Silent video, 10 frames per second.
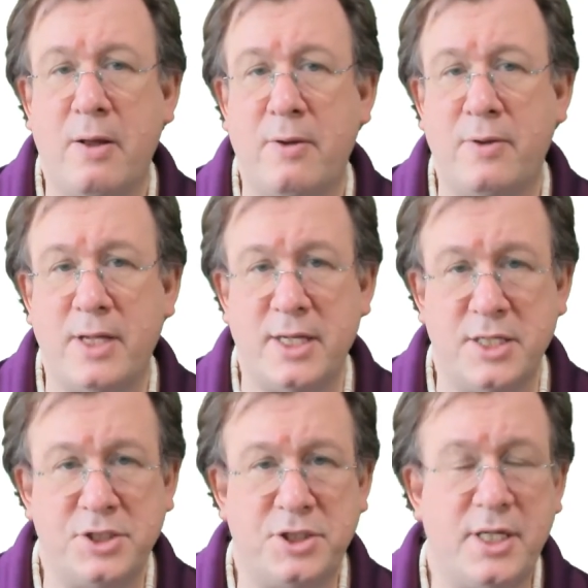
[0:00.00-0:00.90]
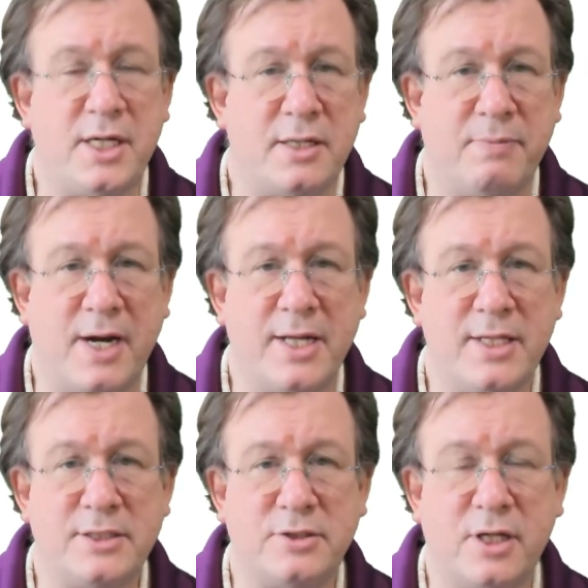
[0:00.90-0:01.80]
initiated by the
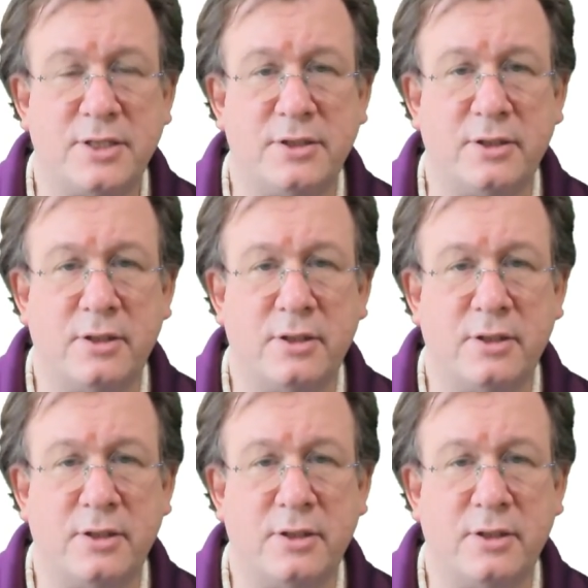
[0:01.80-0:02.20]
instructor,